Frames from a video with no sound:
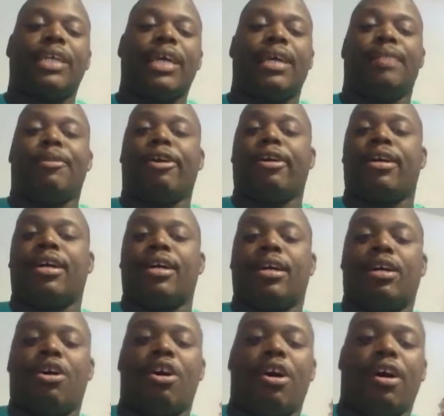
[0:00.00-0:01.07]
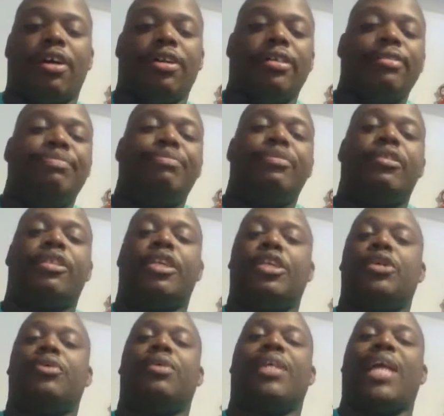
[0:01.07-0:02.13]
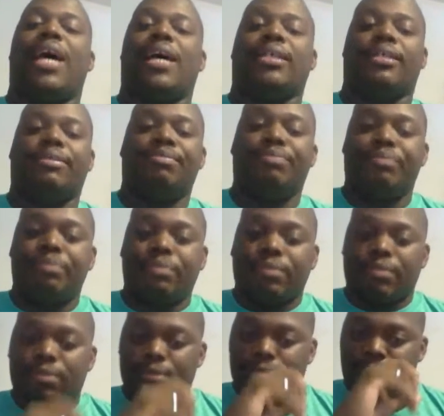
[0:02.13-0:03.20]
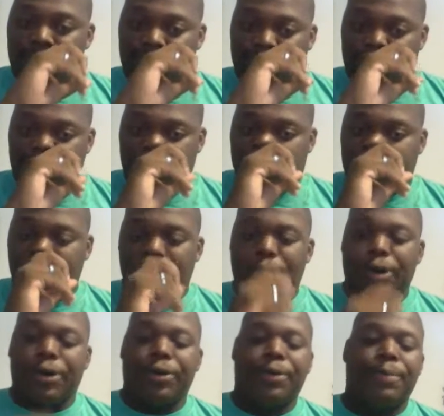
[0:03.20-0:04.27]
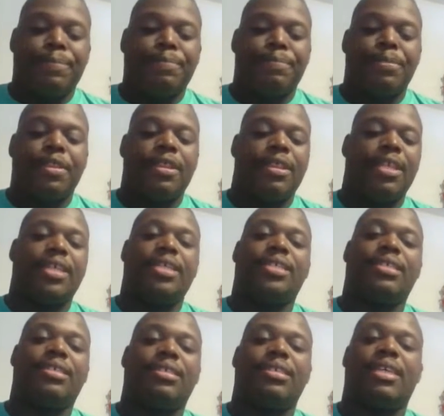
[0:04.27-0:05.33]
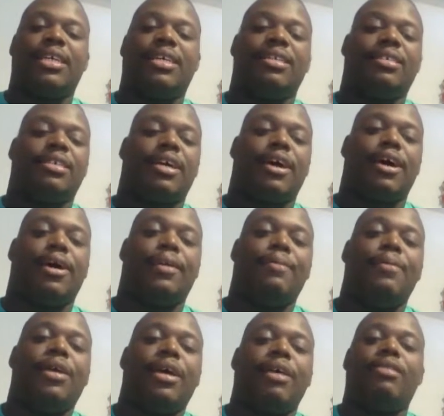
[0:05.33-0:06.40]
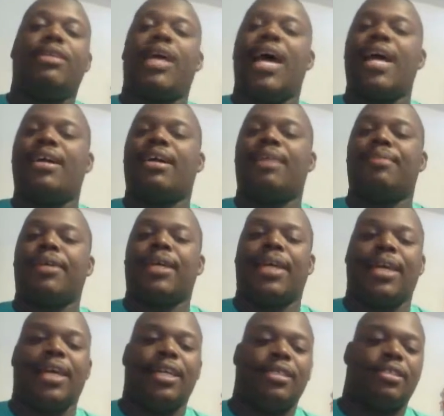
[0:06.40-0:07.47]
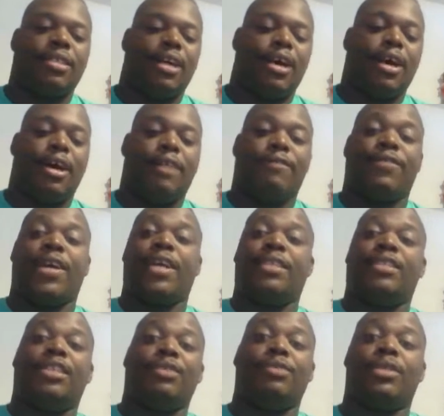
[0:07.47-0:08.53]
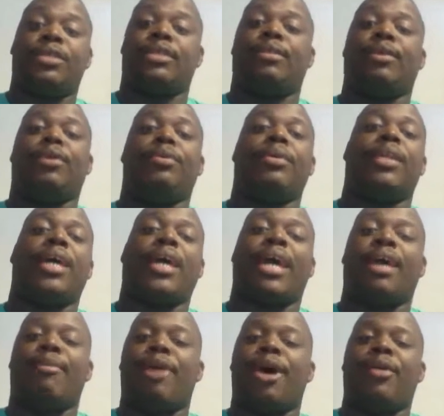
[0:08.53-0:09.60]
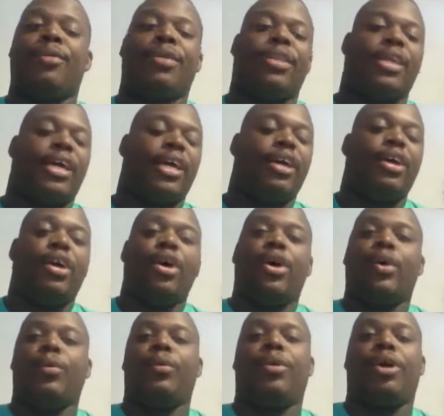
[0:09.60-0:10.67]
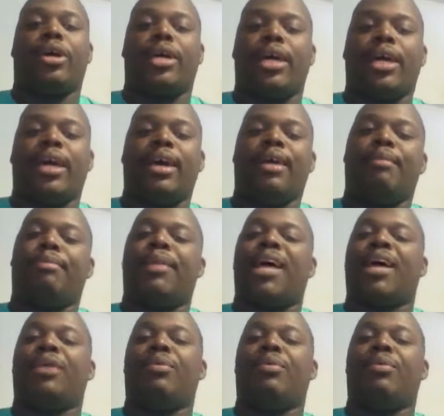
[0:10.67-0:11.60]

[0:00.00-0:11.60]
in America called The New Class. So this is It had a couple of hits. Fancy was the big one that came out with it. Work It, Black